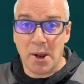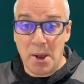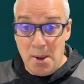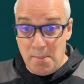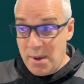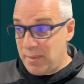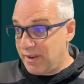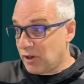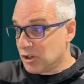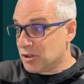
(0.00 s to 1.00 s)
maybe you've
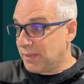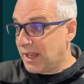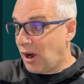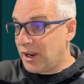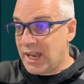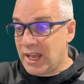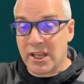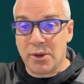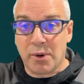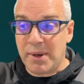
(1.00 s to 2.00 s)
got something on here that you
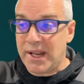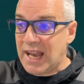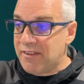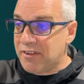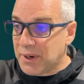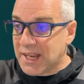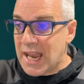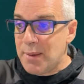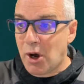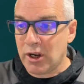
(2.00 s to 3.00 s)
want a PDF, you want to
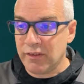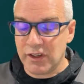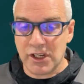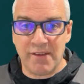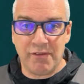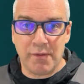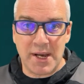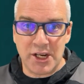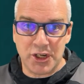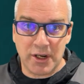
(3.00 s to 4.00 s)
keep all of your
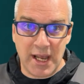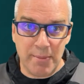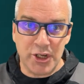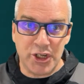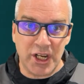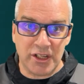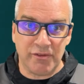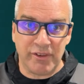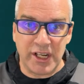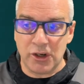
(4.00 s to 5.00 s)
information, images,
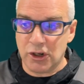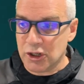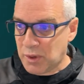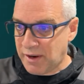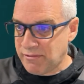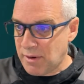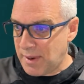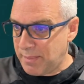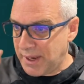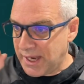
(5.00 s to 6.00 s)
videos, whatever it may
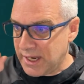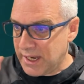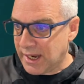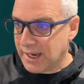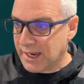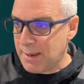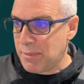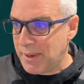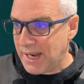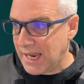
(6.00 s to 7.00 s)
be, you can keep
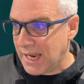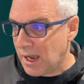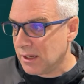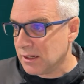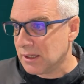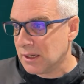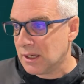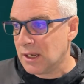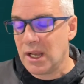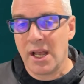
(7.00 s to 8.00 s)
them in here.
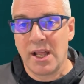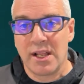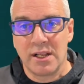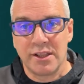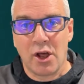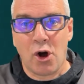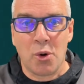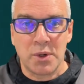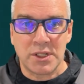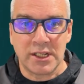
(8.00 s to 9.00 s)
They're
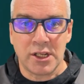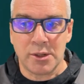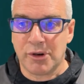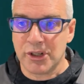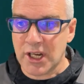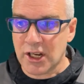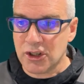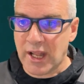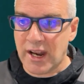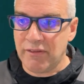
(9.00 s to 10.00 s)
always linked to the project. So
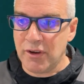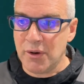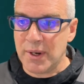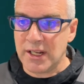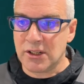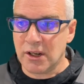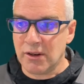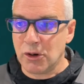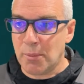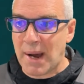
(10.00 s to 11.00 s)
then if you need to
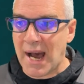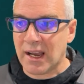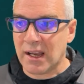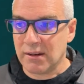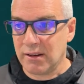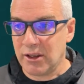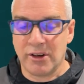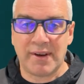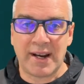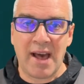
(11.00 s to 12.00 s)
go back, you know, if
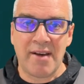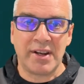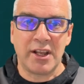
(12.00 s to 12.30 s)
I ever need to know